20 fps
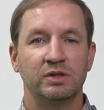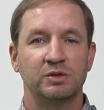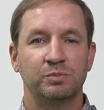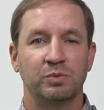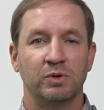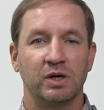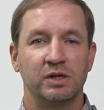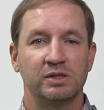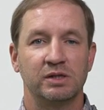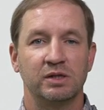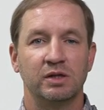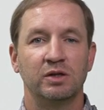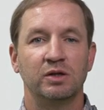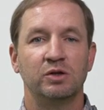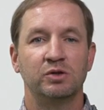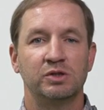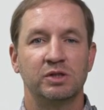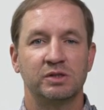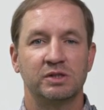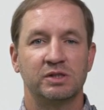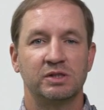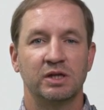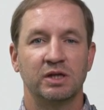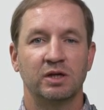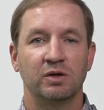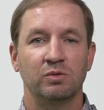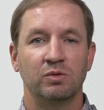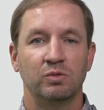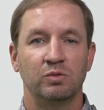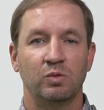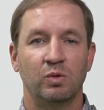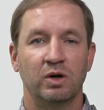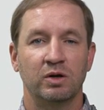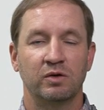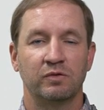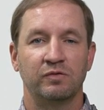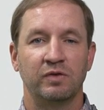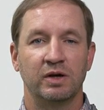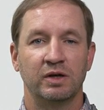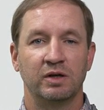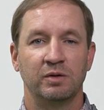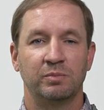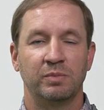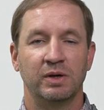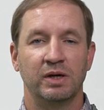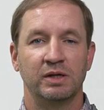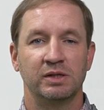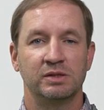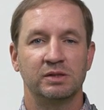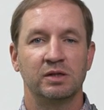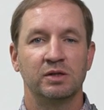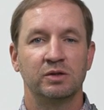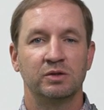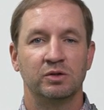is present, you should stick it with water finding paste